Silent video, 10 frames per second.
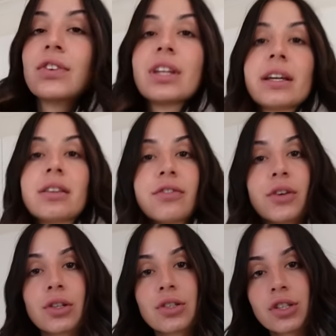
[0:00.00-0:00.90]
for like the
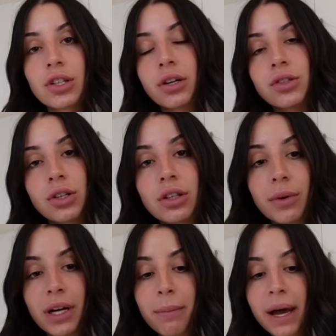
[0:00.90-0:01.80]
photo shoot. I'll show you
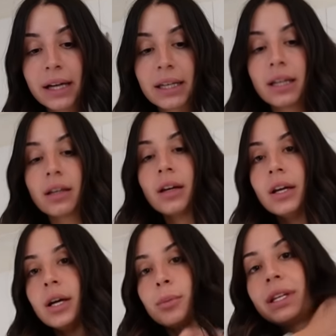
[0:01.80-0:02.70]
when I'm packing.
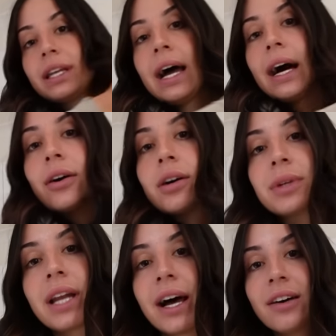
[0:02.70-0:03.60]
But now I'm going
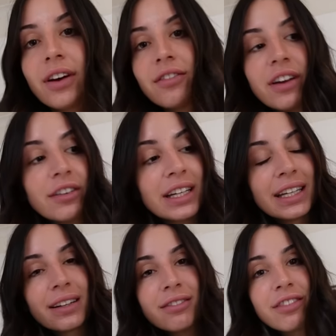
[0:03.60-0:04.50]
to have a very,
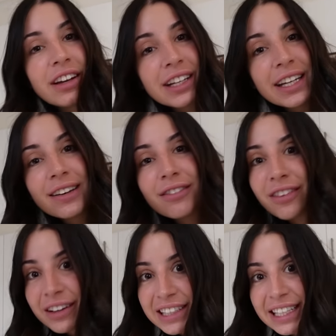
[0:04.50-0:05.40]
very,
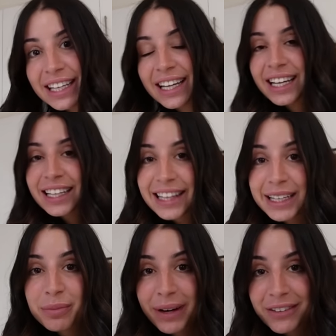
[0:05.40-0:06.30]
very
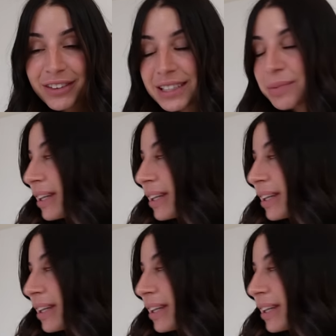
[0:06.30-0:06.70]
late breakfast